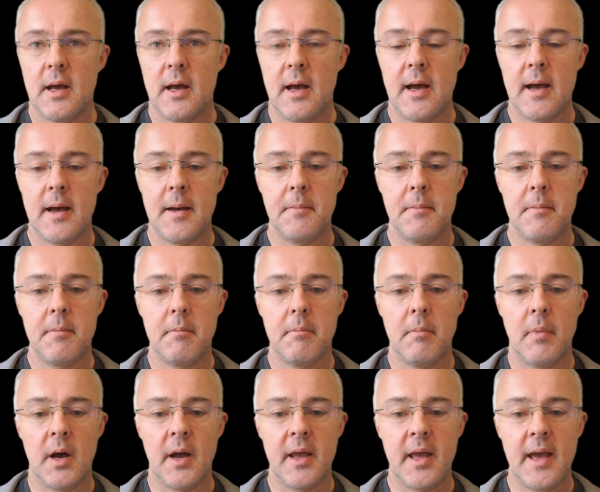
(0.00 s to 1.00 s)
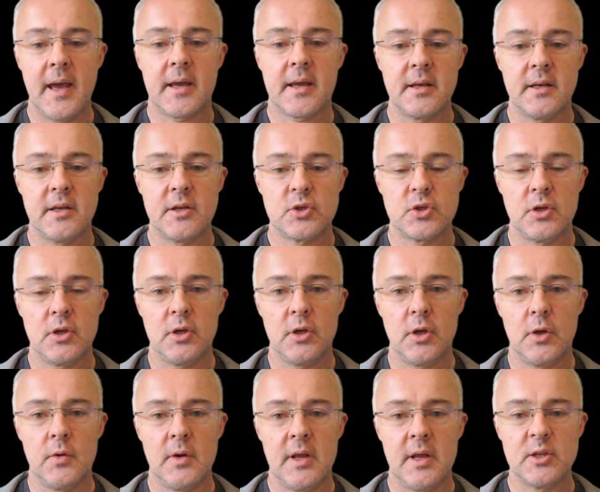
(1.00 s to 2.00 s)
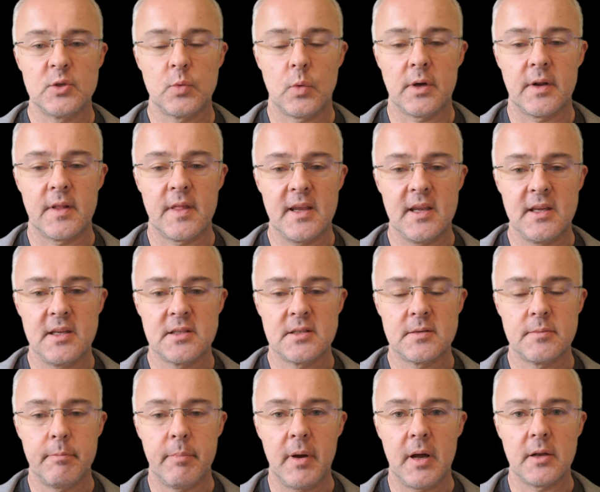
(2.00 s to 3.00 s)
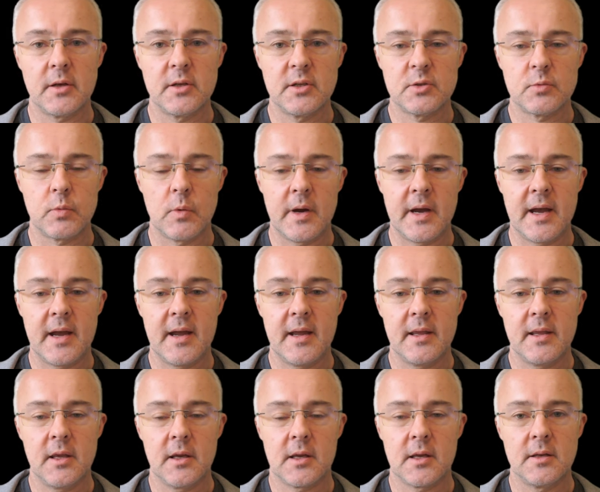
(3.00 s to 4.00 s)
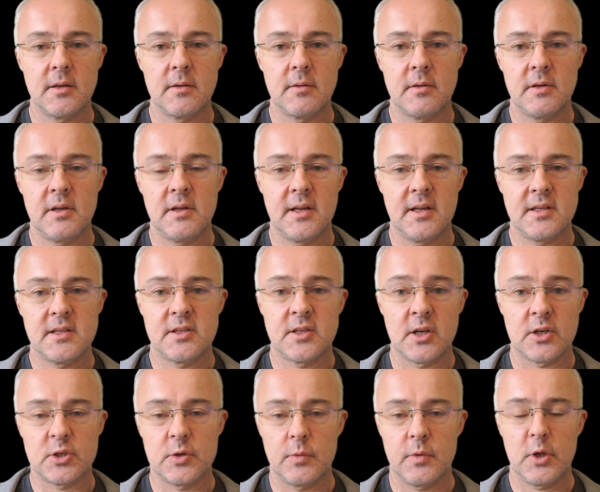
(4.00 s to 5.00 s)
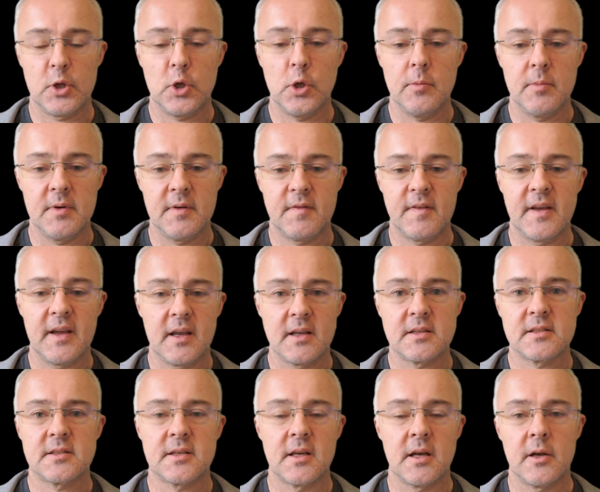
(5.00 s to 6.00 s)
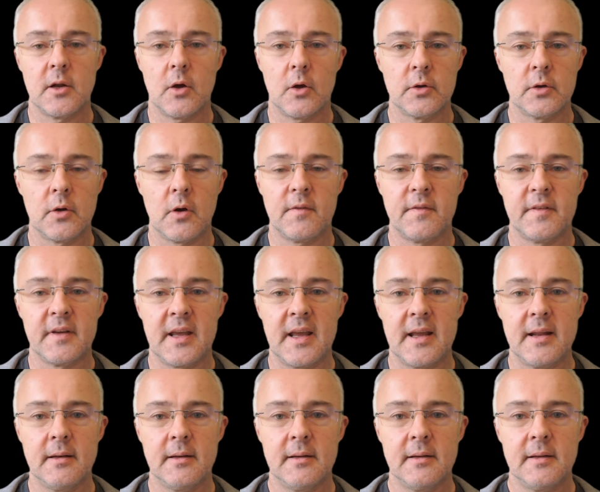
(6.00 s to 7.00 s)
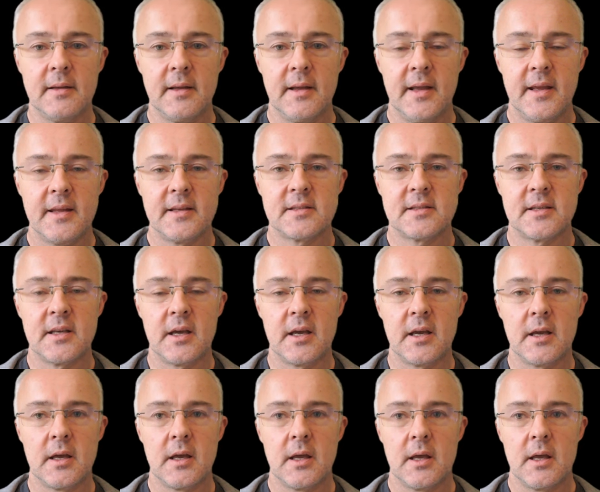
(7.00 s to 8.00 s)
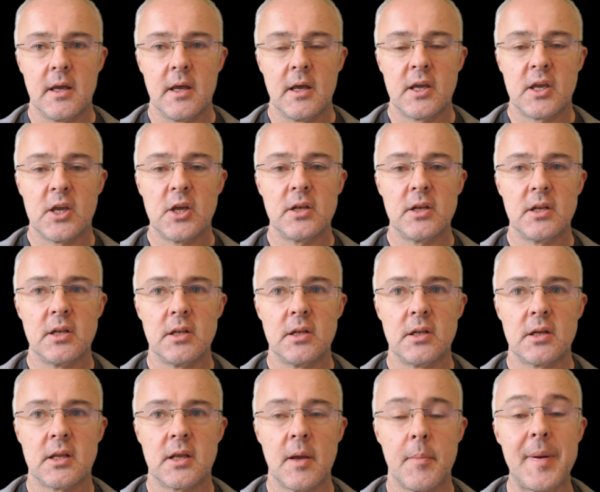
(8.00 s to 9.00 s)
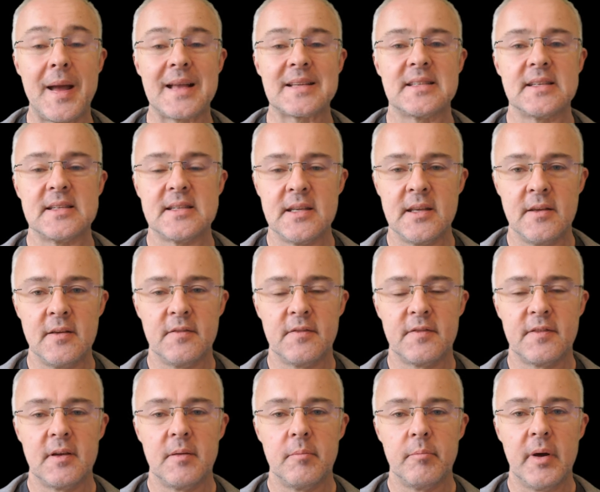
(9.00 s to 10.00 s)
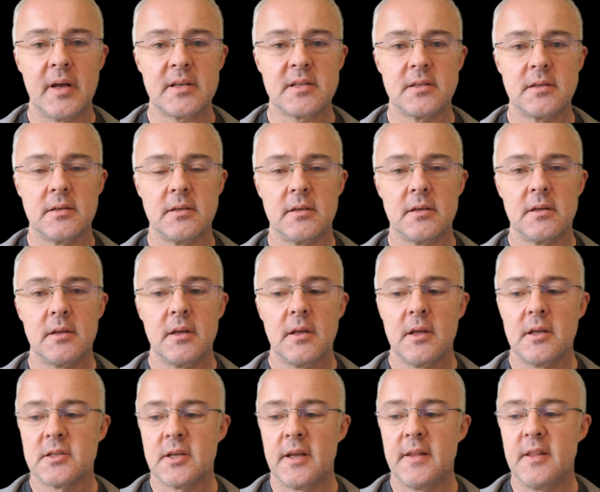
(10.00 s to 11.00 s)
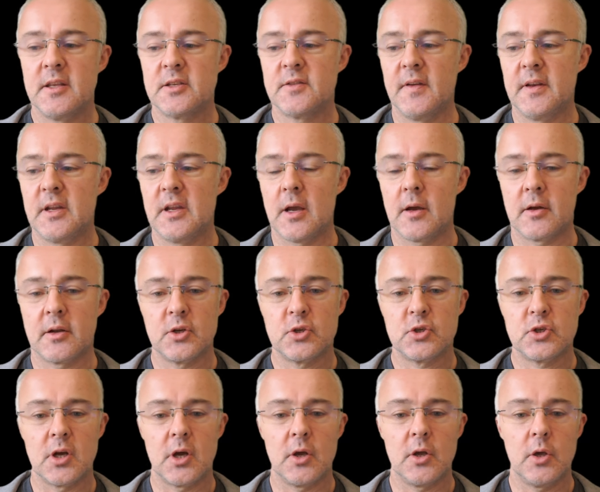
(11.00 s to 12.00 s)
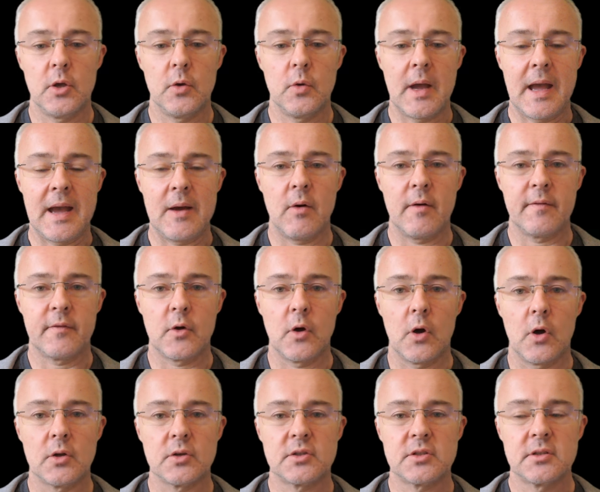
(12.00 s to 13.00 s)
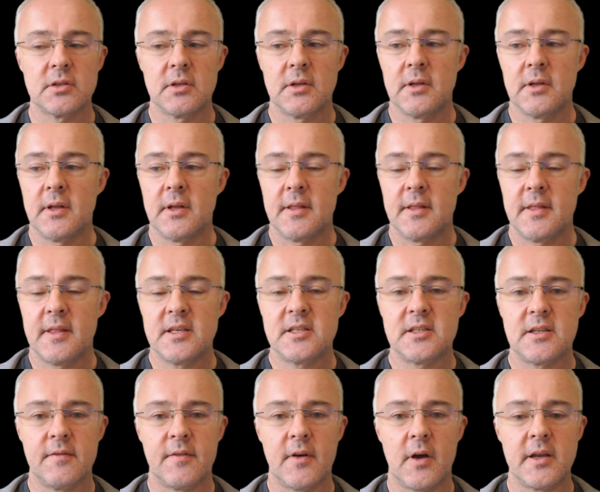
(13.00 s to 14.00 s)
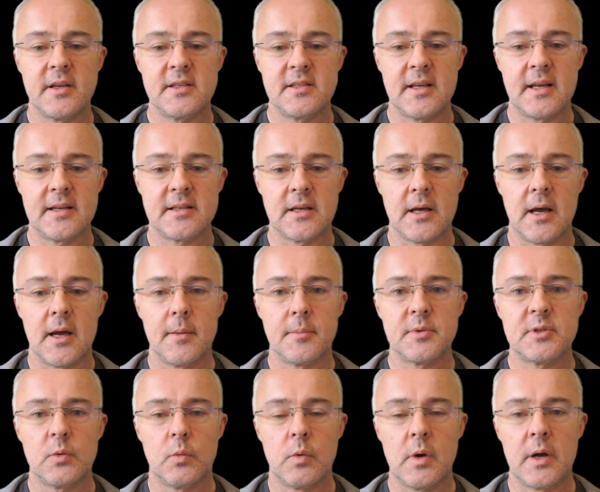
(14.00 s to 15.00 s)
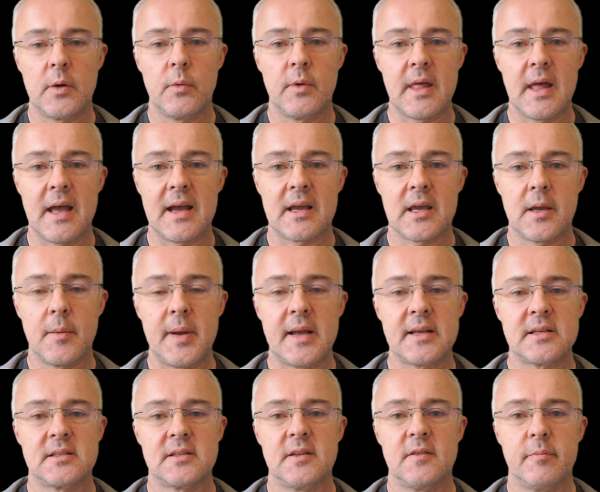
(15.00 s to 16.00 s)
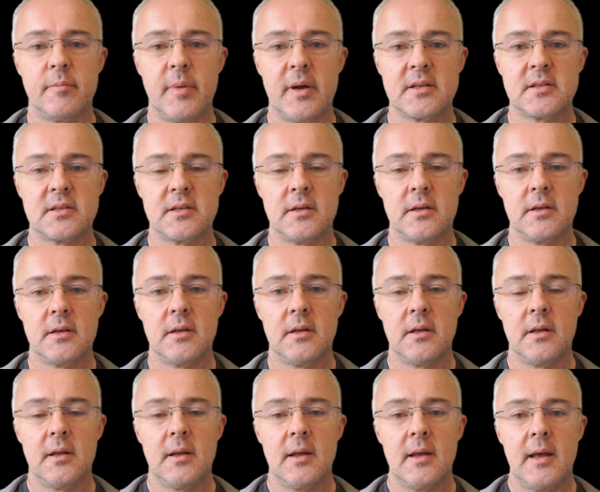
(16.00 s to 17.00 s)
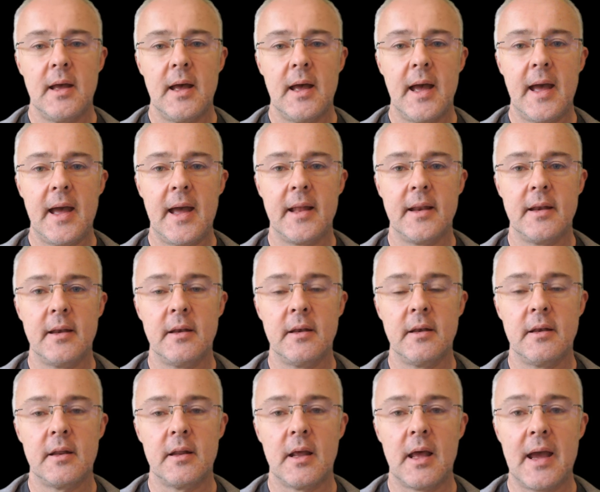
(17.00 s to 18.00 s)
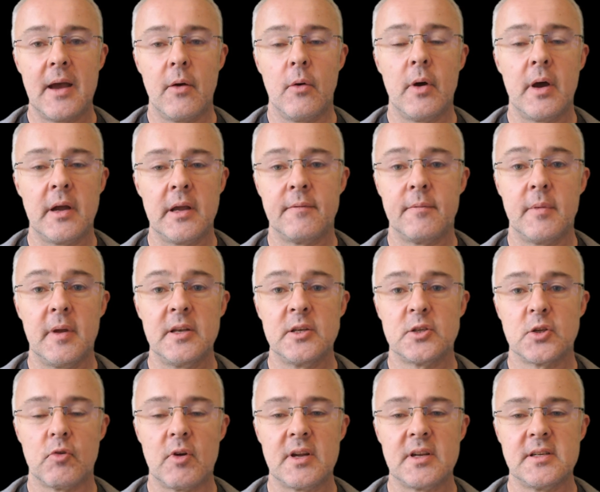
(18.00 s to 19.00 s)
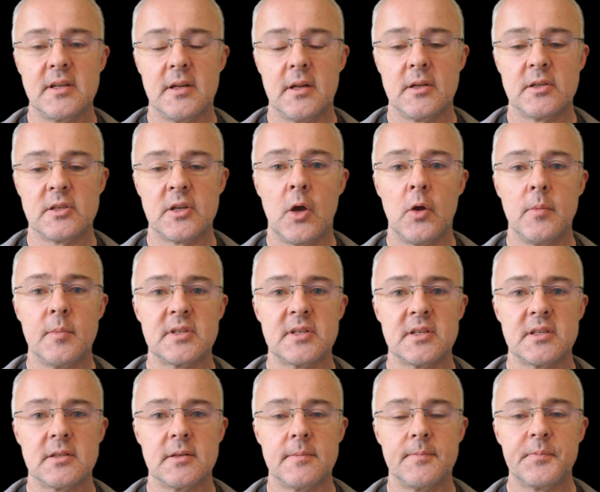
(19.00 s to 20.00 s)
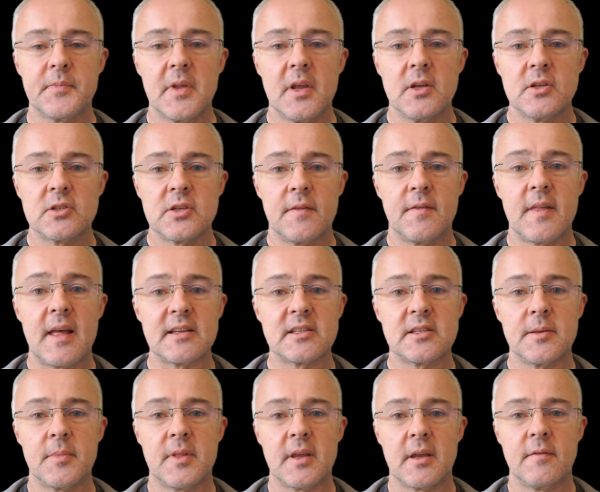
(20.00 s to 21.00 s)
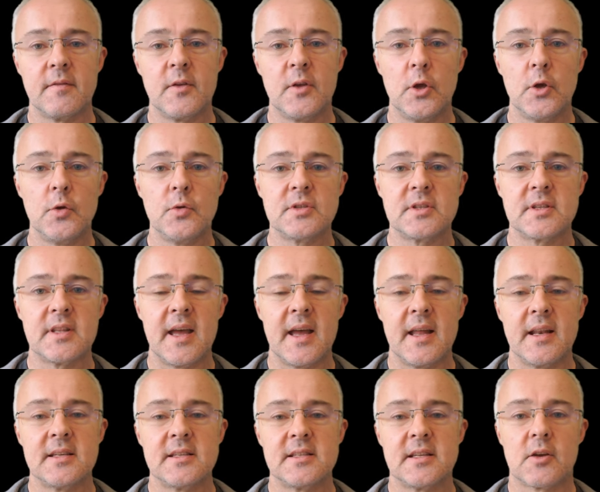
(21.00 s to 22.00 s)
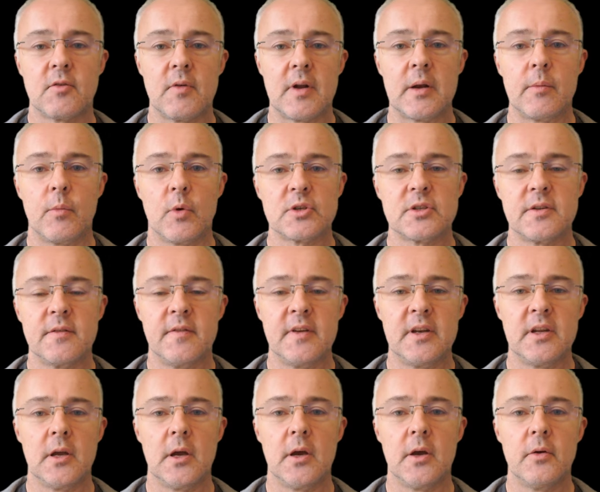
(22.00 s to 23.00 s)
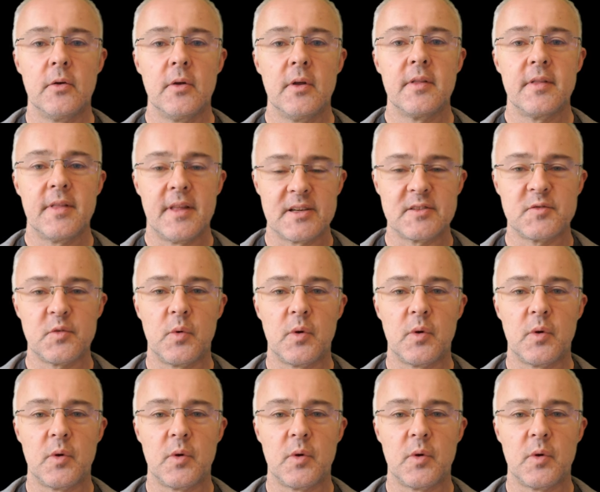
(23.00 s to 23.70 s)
um, my air conditioning unit is one of these buttons where you can you need to touch it with a human finger to turn it on and off again. It's a capacitive button. So in this video I'm going to show you how I've got this device set up to work with that capacitive button and how I integrated it into Home Assistant. So if that's something of use, then stick around and watch the video. Thanks for